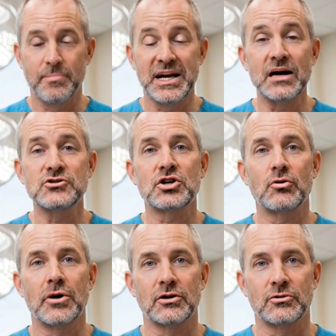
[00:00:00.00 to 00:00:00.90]
But here's the
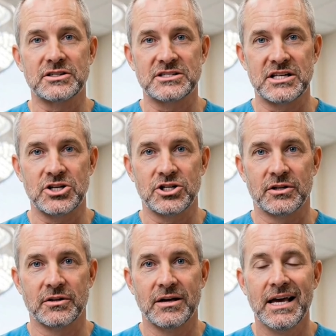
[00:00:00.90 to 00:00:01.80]
critical
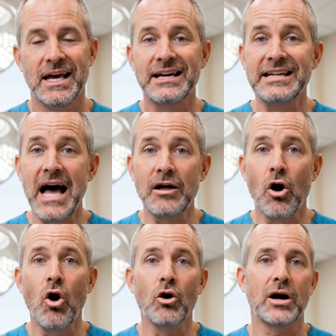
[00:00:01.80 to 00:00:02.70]
distinction. Not
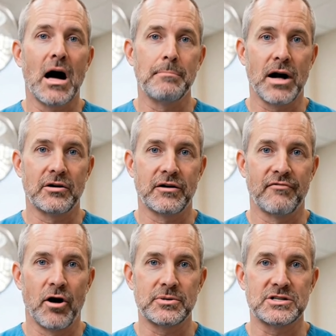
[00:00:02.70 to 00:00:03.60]
all compounding
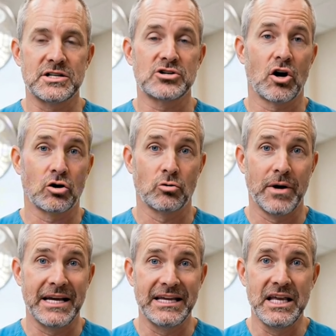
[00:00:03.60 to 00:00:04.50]
pharmacies are
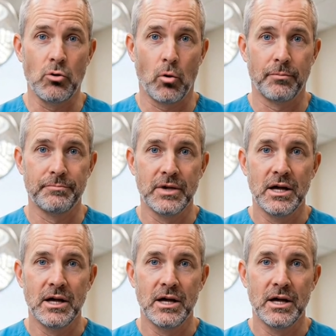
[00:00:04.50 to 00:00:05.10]
created equal.